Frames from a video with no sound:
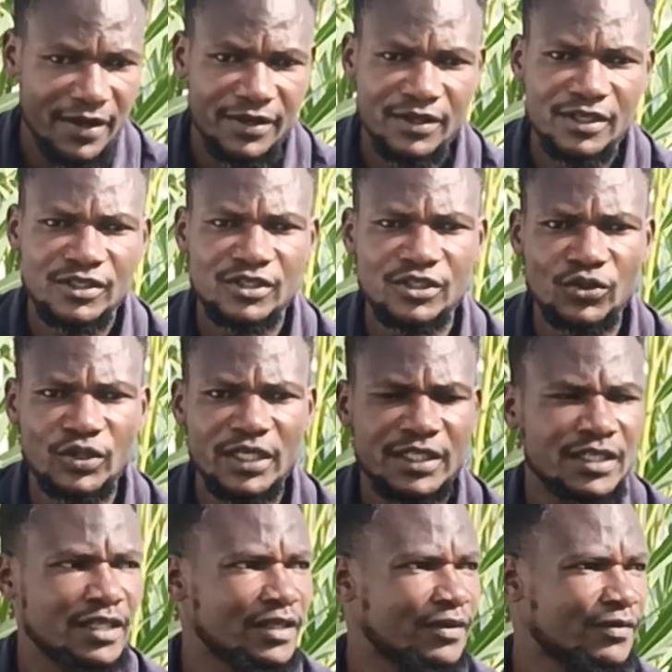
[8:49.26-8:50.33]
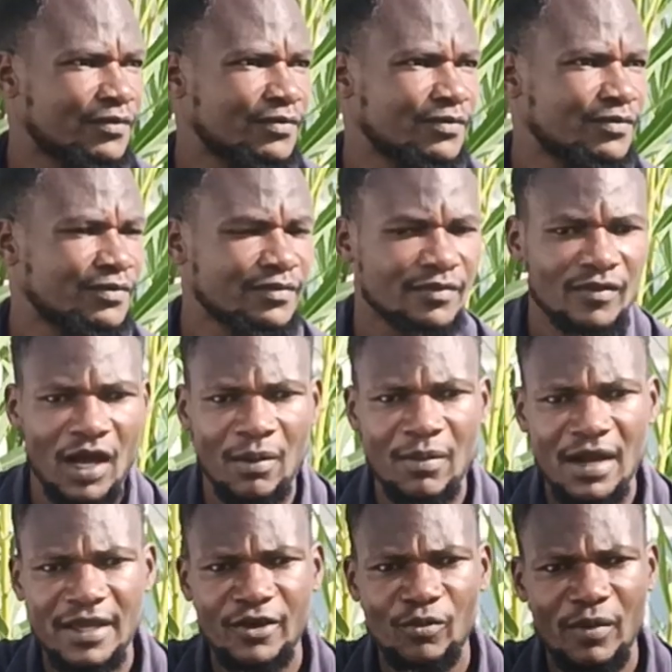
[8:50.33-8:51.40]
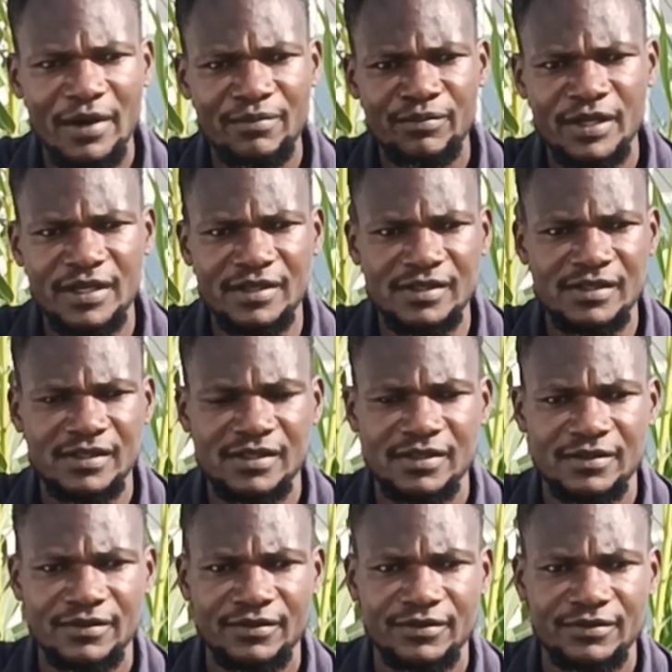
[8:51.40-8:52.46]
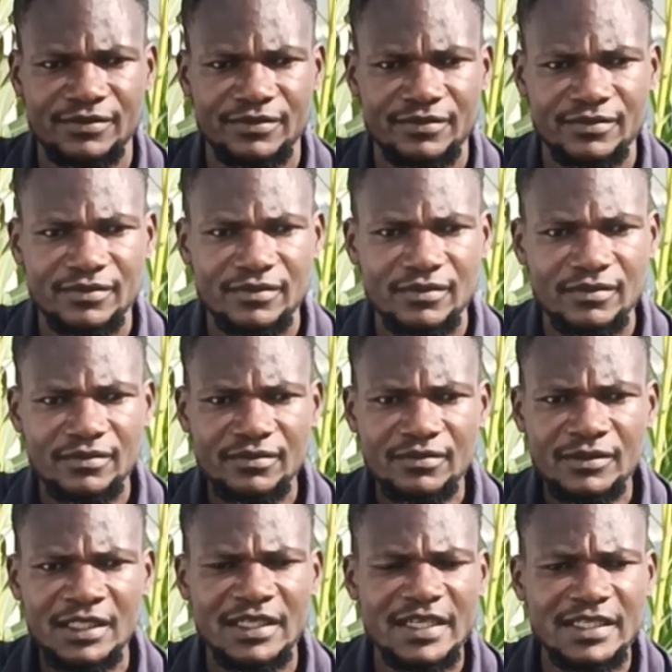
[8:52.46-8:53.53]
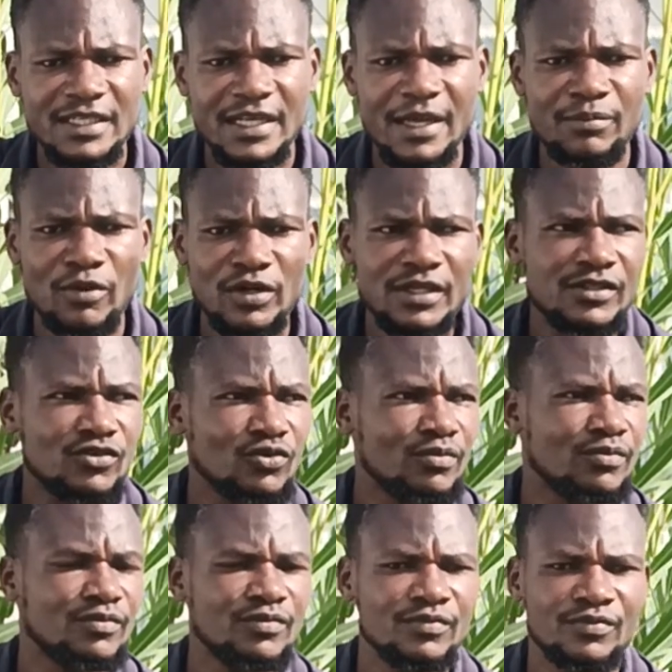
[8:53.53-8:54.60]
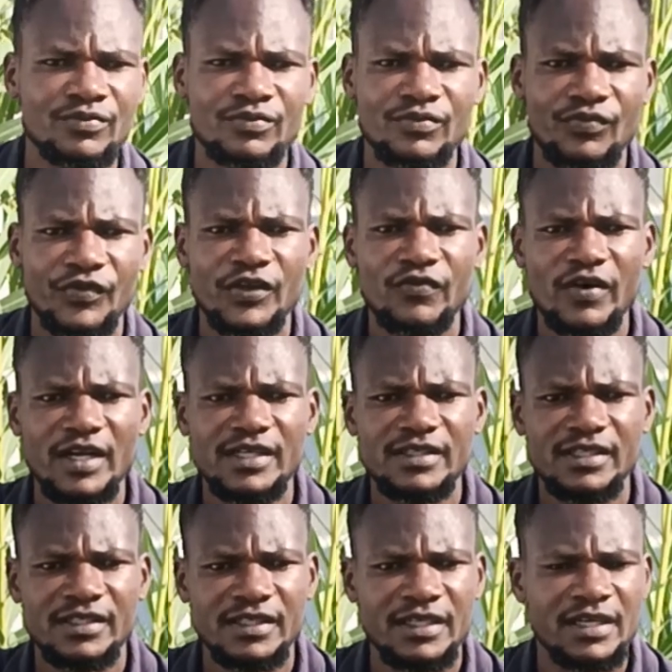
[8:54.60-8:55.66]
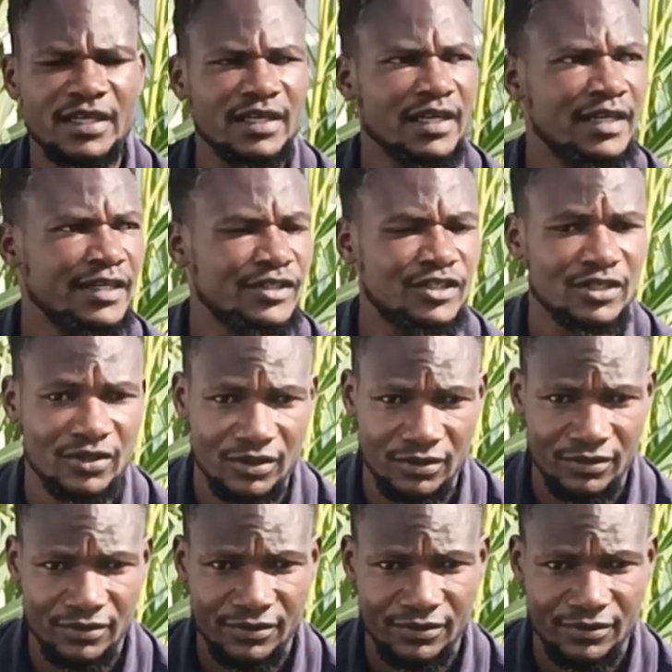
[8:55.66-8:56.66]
this unity among human beings, the tribalism, the differences in religion,